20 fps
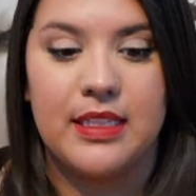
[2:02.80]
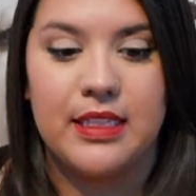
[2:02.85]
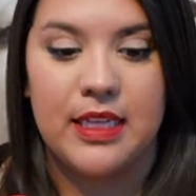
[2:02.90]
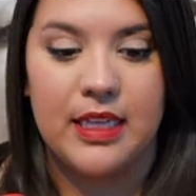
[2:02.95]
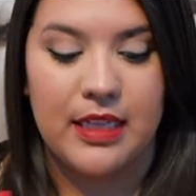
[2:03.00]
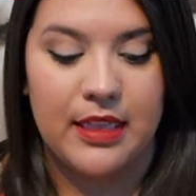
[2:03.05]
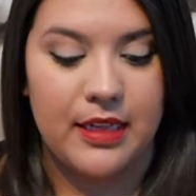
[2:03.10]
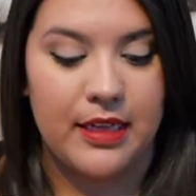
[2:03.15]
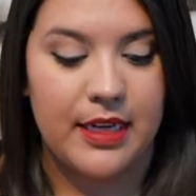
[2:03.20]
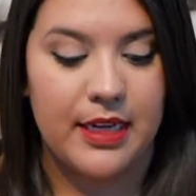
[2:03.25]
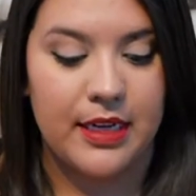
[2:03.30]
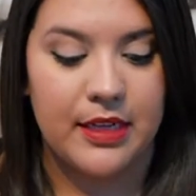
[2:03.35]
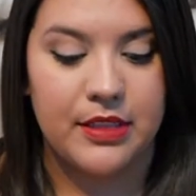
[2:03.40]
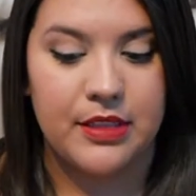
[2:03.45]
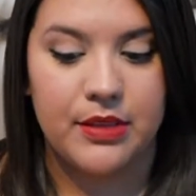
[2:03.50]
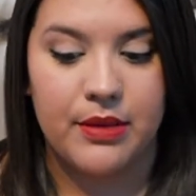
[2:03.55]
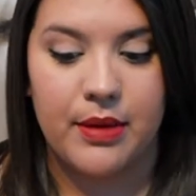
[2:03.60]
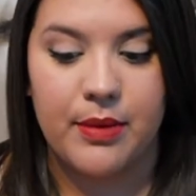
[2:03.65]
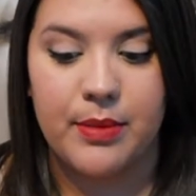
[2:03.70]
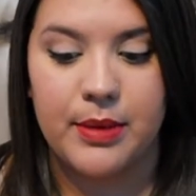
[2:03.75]
this color here,
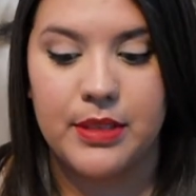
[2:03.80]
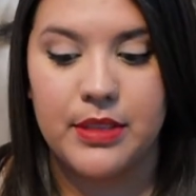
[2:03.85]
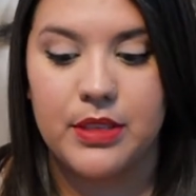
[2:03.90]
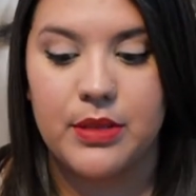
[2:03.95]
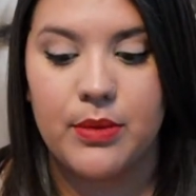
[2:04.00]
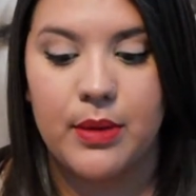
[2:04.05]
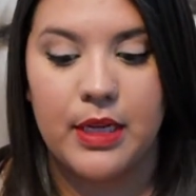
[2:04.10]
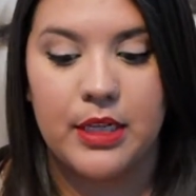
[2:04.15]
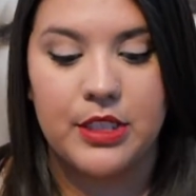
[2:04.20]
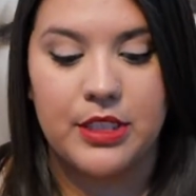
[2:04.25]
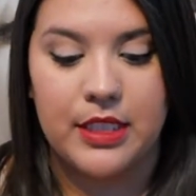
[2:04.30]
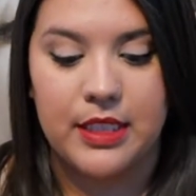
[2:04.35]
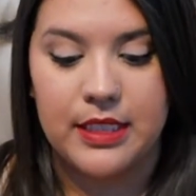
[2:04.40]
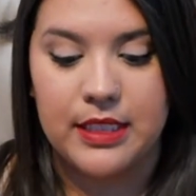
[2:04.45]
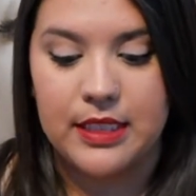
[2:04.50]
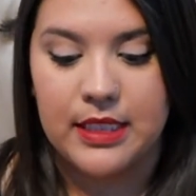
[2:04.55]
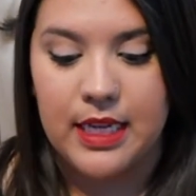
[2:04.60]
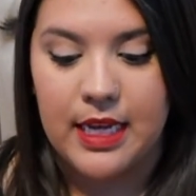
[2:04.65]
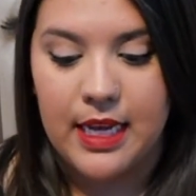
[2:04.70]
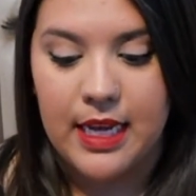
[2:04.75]
so I will swatch this.